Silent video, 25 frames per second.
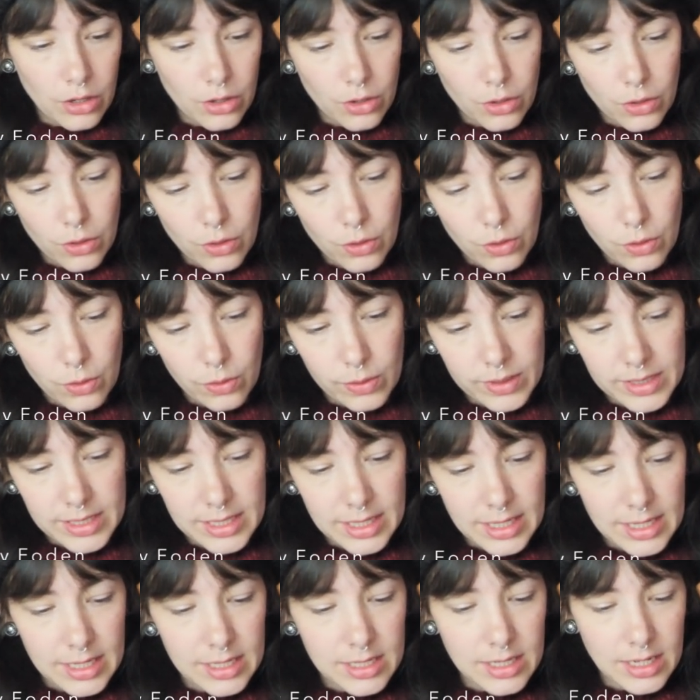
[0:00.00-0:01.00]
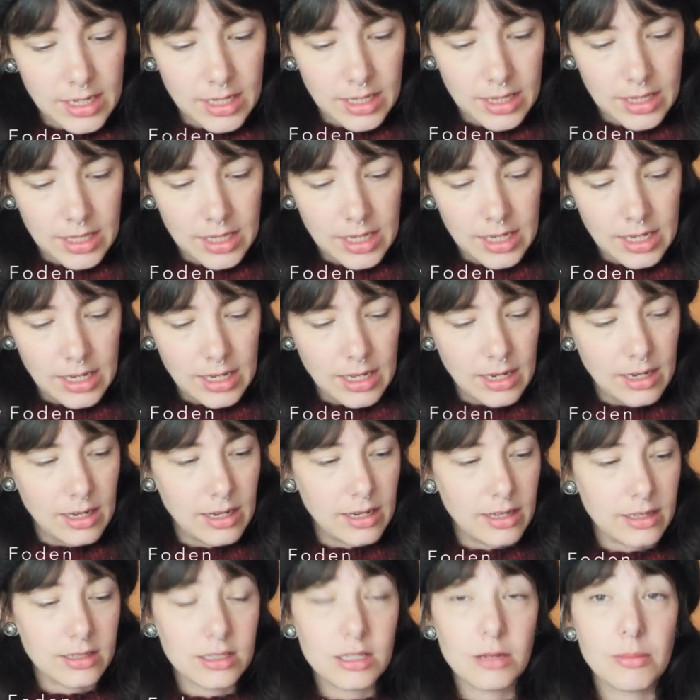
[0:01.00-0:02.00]
who did the
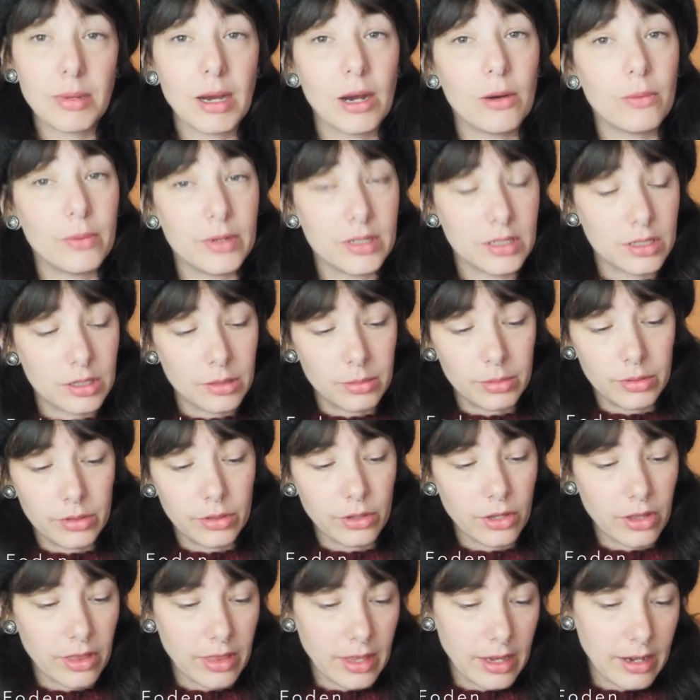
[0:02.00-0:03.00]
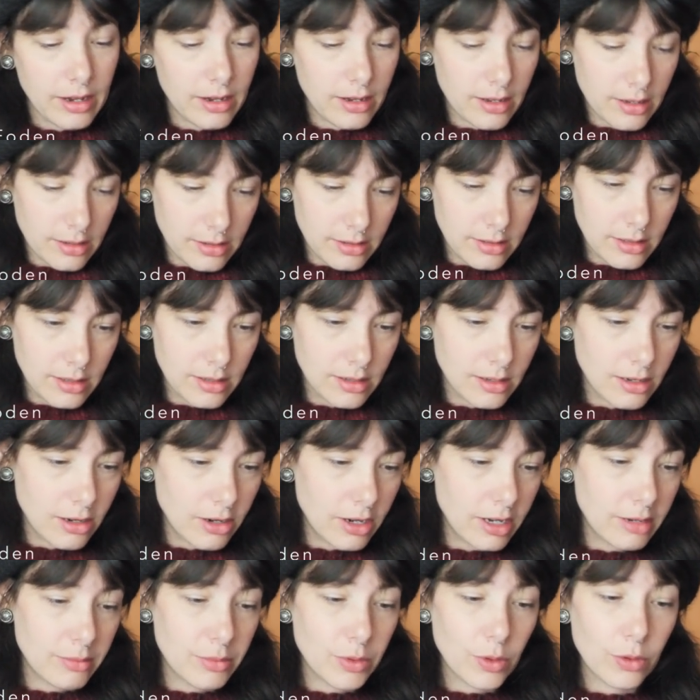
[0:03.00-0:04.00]
Knits About Winter book that
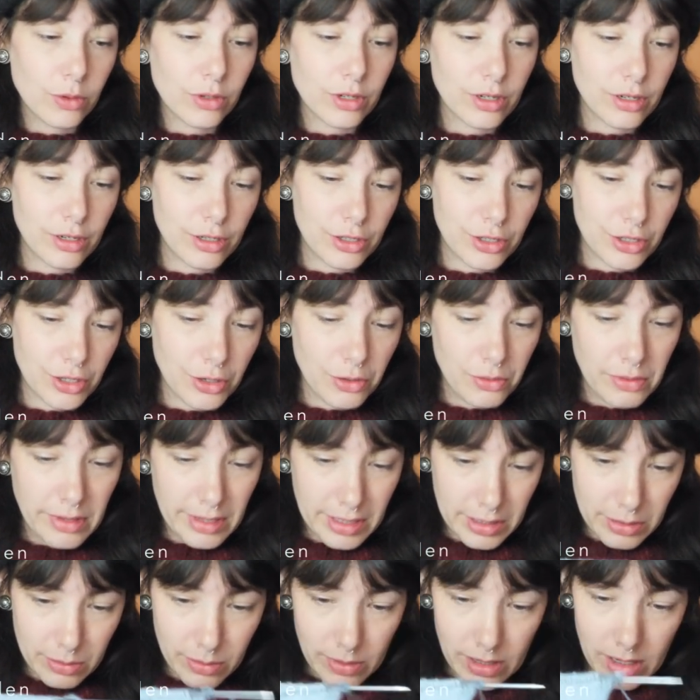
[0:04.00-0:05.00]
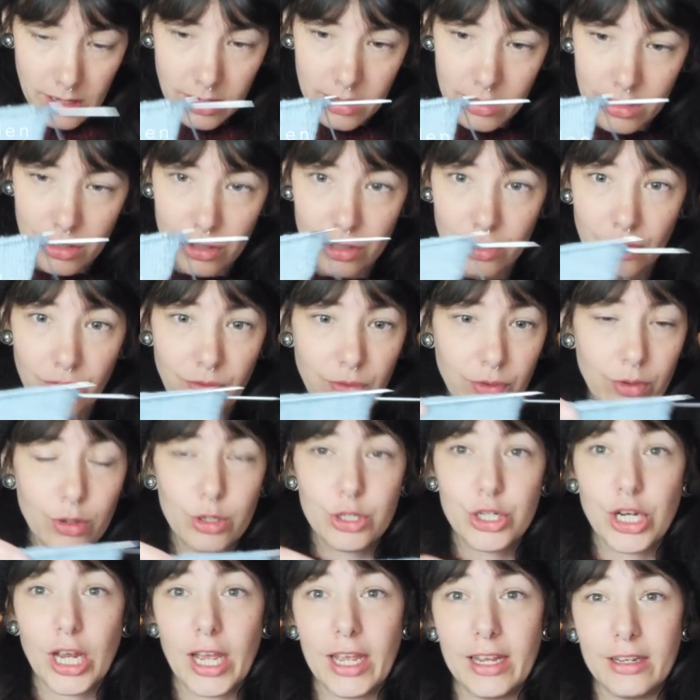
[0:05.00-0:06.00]
I'm not going to show this week, just for a
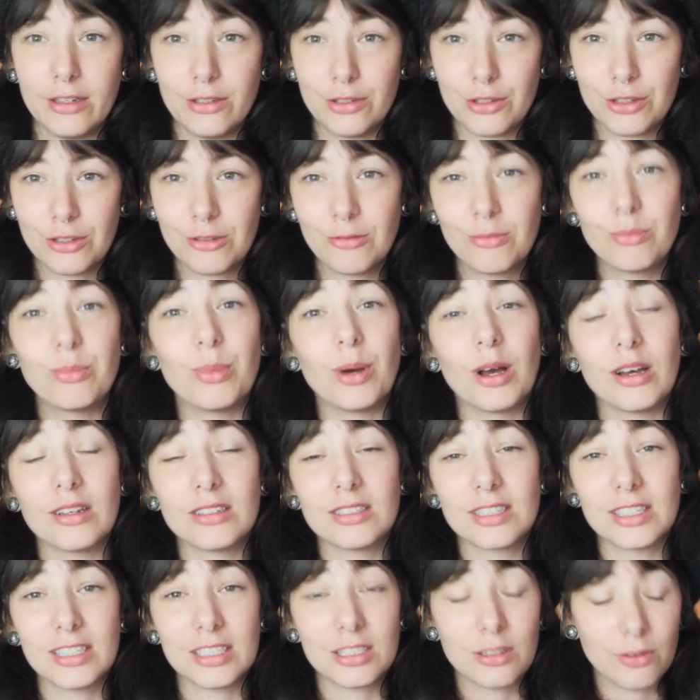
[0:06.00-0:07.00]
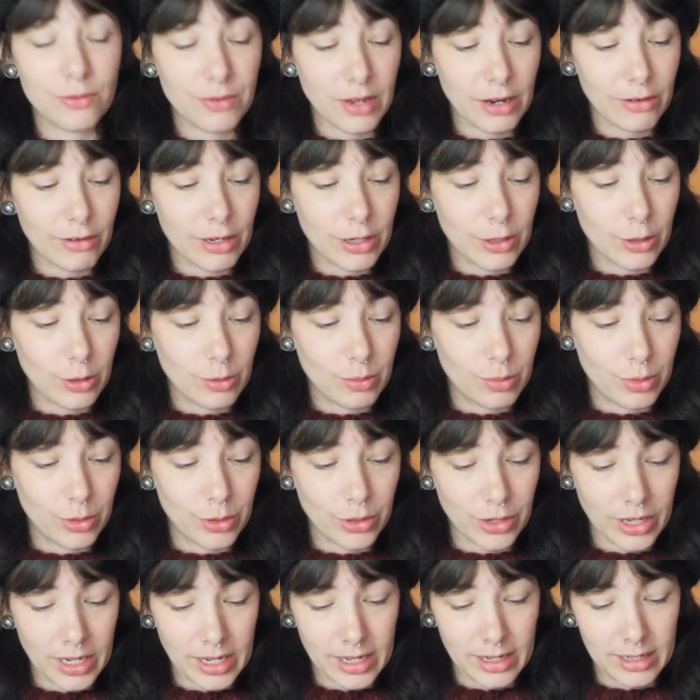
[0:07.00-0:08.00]
change, but it's a very good
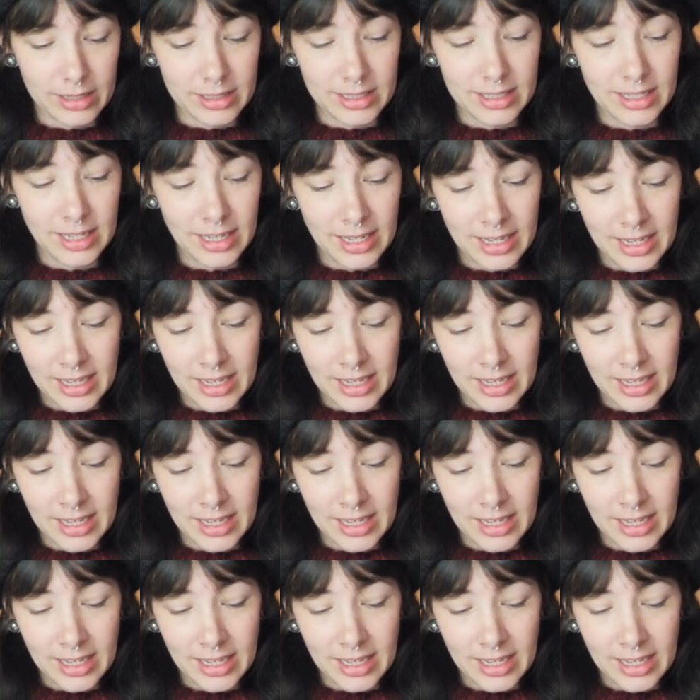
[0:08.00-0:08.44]
book and